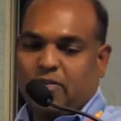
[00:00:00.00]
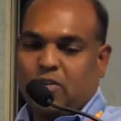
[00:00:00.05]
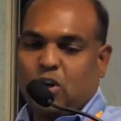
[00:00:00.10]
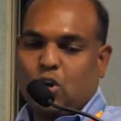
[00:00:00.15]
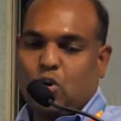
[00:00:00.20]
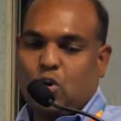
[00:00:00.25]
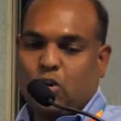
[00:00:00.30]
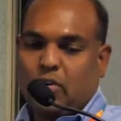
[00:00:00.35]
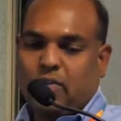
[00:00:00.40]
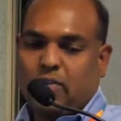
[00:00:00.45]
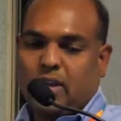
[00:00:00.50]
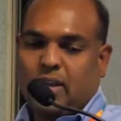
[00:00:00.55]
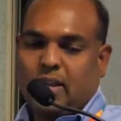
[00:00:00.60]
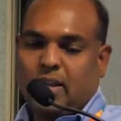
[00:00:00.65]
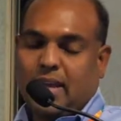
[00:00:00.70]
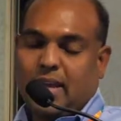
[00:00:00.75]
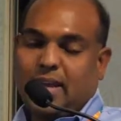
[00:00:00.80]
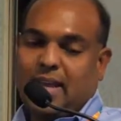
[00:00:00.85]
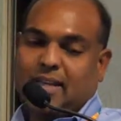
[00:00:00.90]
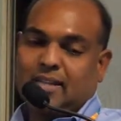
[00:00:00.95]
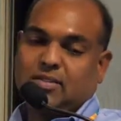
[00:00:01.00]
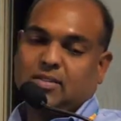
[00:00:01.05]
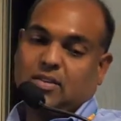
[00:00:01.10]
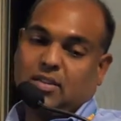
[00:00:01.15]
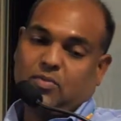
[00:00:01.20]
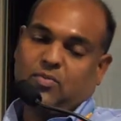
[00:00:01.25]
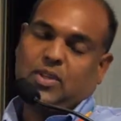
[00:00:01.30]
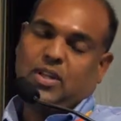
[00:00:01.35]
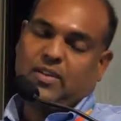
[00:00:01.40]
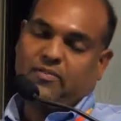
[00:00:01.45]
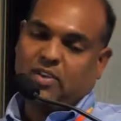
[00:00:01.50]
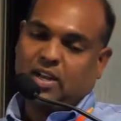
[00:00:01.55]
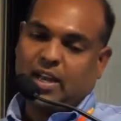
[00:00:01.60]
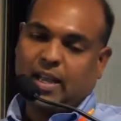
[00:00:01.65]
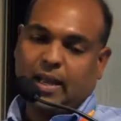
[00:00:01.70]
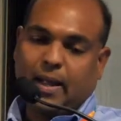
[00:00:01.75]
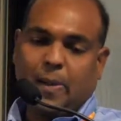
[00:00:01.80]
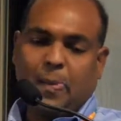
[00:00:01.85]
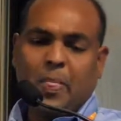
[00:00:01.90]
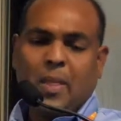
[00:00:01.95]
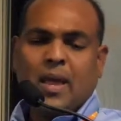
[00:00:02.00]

the node that the NX did with NVLink.